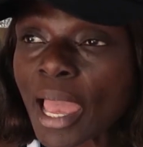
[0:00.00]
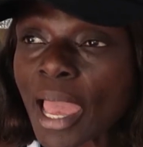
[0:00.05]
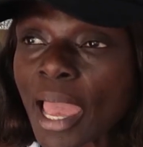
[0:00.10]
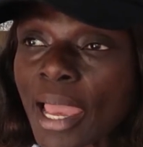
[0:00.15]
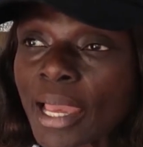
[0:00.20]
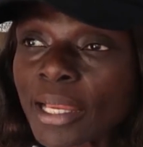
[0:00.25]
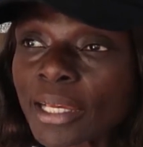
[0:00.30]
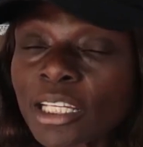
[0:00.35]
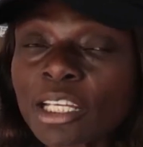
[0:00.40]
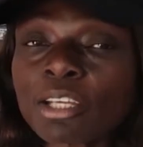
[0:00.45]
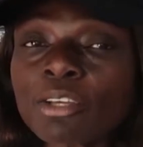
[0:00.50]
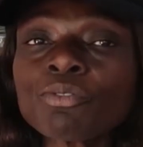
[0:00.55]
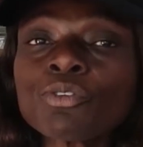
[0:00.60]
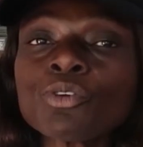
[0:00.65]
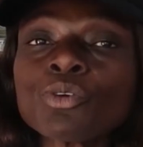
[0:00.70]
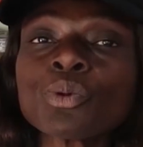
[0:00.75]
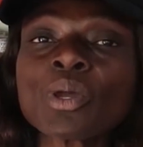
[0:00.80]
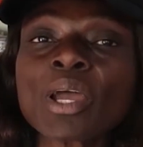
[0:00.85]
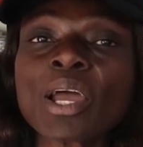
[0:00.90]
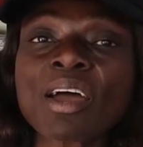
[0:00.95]
And if
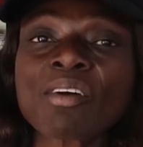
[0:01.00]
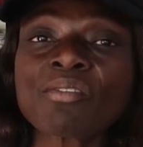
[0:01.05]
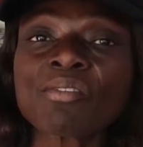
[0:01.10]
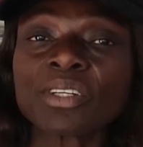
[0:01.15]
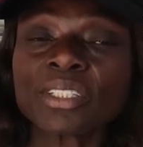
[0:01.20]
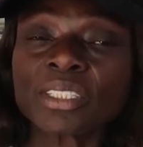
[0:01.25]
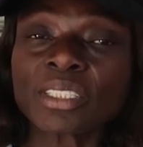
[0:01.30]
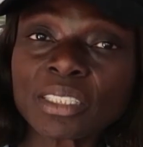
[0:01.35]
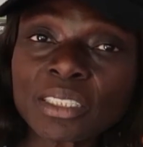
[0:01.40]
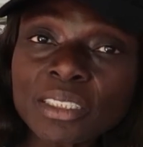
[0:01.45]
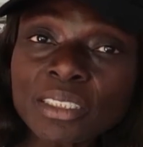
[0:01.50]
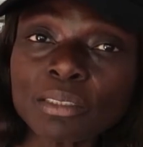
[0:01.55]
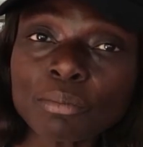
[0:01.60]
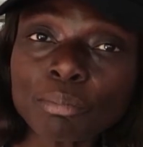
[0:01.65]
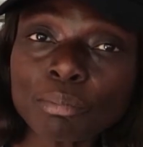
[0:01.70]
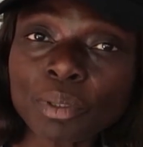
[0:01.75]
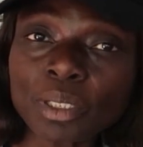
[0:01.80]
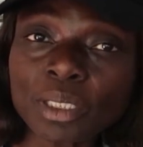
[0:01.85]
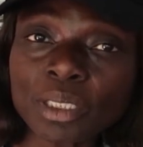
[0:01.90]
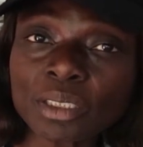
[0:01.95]
you have a
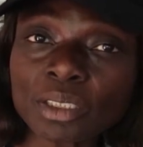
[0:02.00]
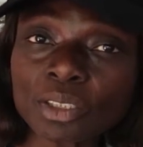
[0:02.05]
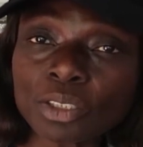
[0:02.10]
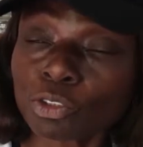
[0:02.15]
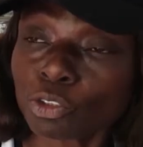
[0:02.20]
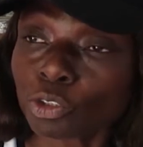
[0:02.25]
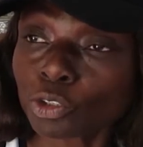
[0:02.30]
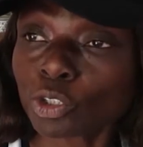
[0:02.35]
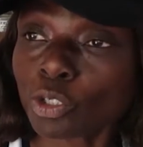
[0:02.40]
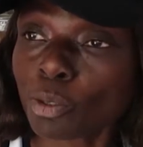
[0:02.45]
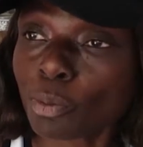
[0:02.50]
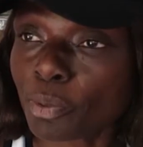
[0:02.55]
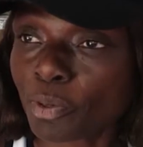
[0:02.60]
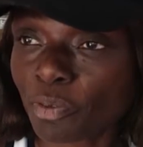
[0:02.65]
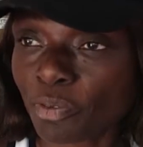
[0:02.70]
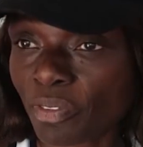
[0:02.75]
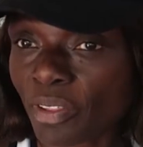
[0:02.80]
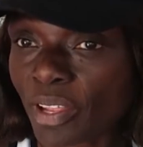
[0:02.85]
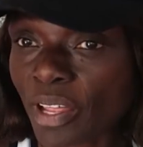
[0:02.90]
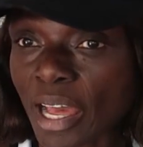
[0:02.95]
disability on top
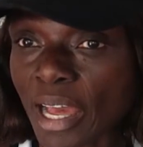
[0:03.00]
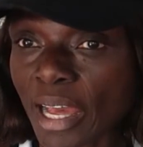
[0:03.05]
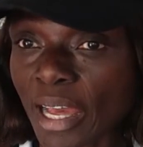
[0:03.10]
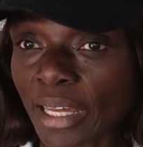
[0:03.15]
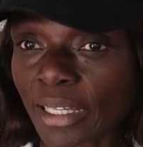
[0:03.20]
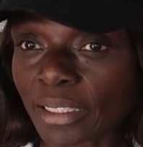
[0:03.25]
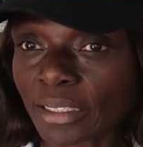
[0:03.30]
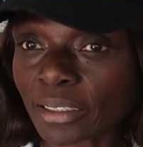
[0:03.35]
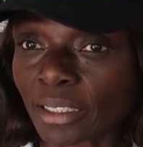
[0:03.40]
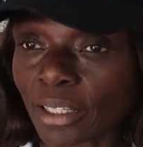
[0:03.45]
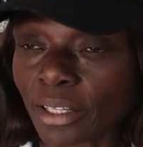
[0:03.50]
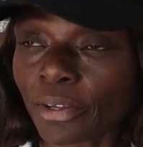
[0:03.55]
of that,